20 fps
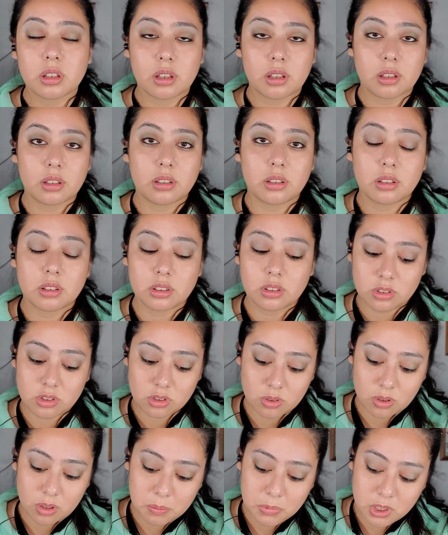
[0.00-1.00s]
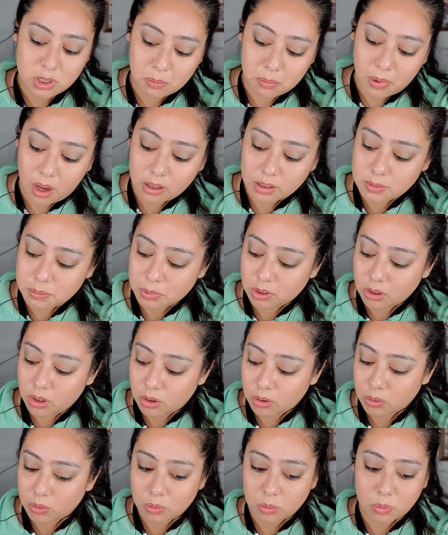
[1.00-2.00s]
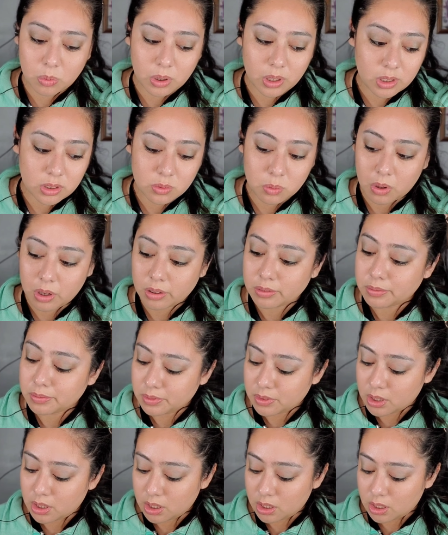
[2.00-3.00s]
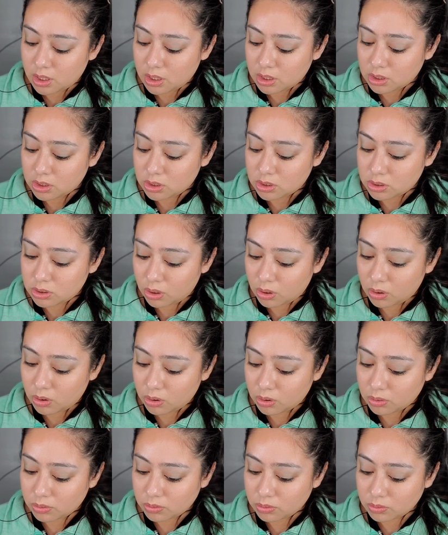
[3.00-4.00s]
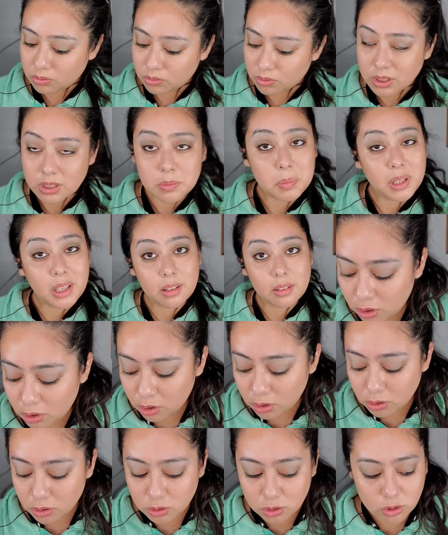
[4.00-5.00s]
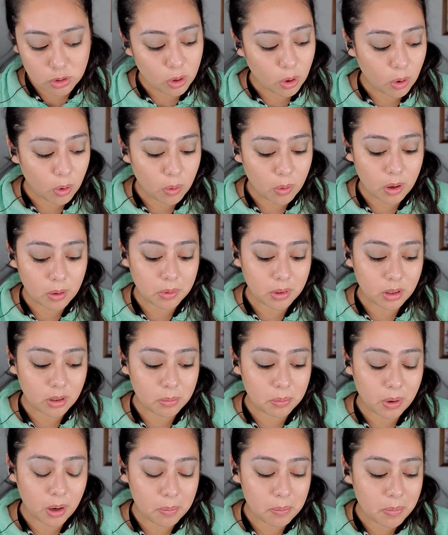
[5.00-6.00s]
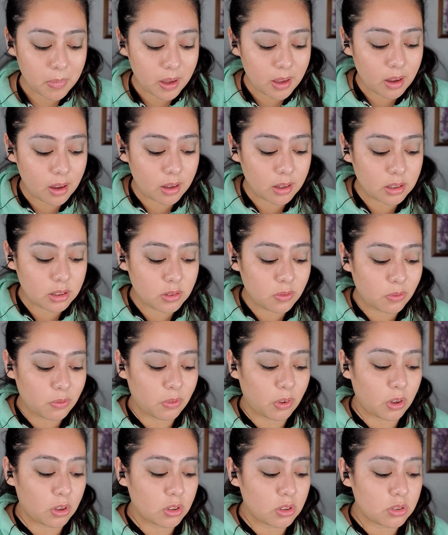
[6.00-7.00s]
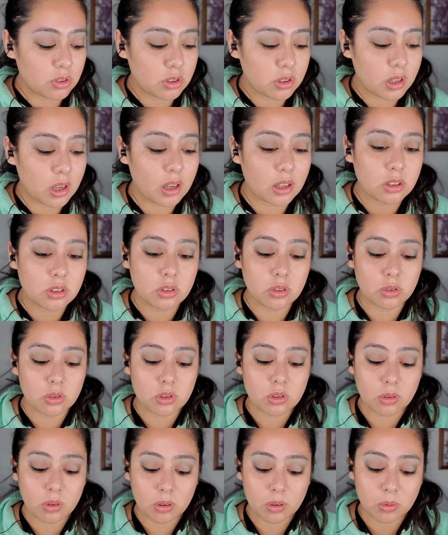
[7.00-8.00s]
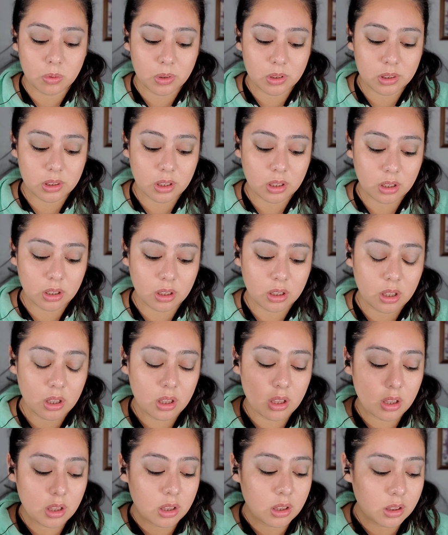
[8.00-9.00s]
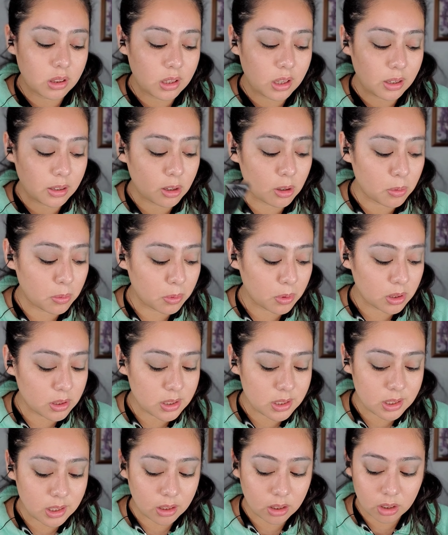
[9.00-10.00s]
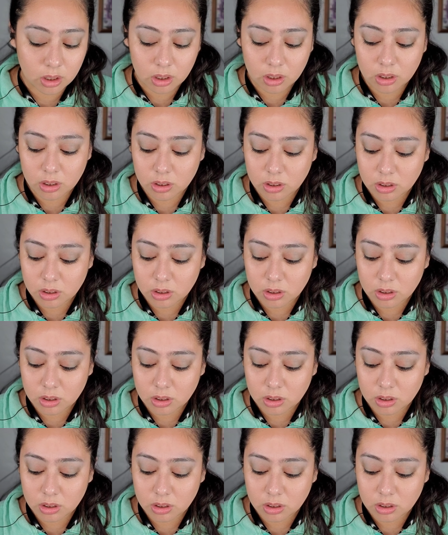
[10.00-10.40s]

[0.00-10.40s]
in the description box below what is what. So let's begin. So I'm gonna prep my eyes first, as usual, with the Lancome concealer,